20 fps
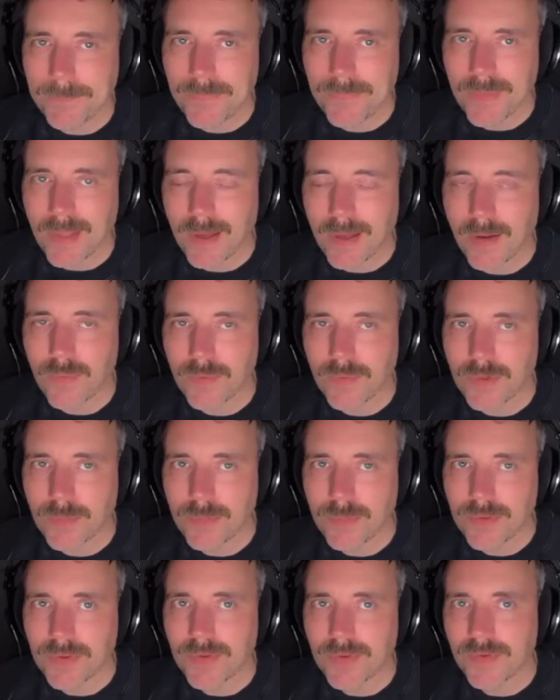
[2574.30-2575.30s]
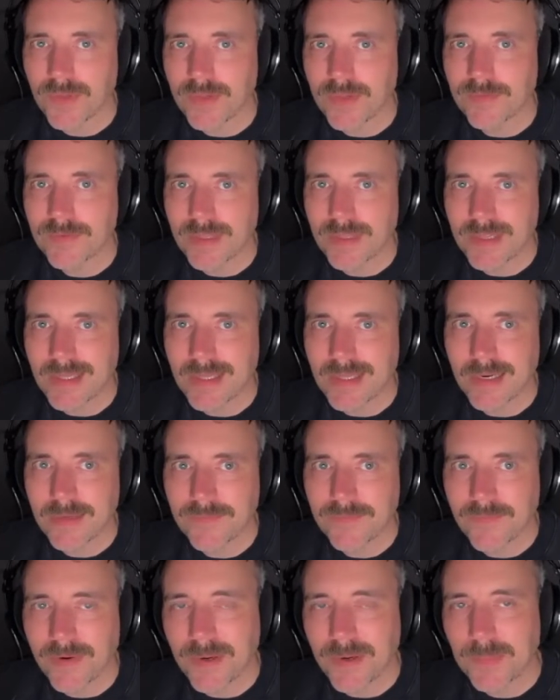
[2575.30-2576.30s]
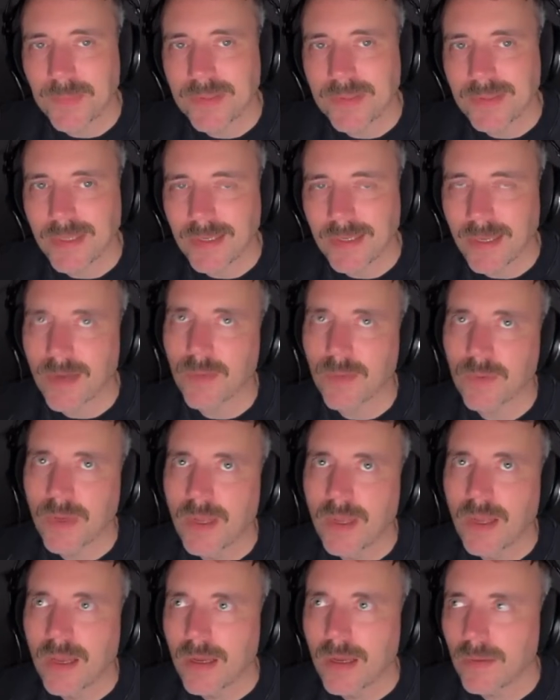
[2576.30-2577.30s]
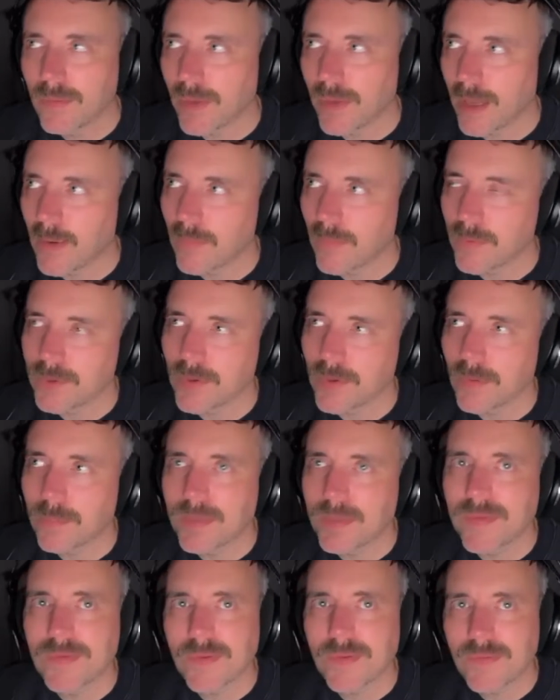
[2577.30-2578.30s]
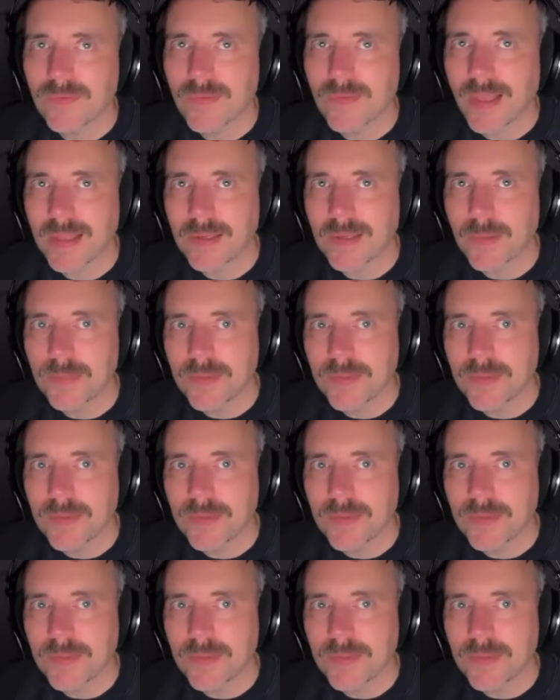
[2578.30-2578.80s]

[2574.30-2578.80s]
How would you put yourself in that environment? Like how would your pieces end up